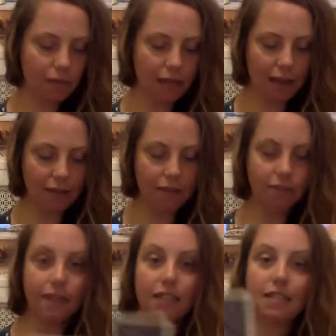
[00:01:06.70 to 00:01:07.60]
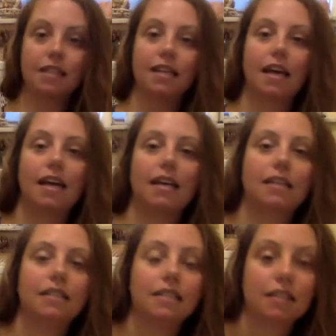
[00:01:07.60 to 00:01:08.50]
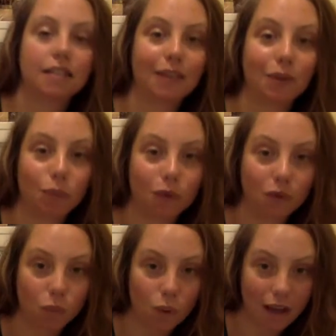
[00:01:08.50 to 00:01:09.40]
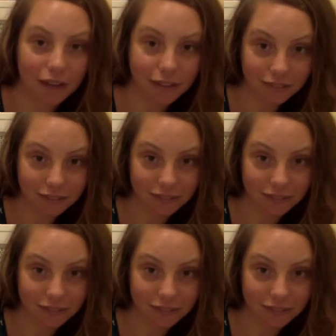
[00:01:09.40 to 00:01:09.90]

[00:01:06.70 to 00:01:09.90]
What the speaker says: we have Defend to the End, the Worthwhile,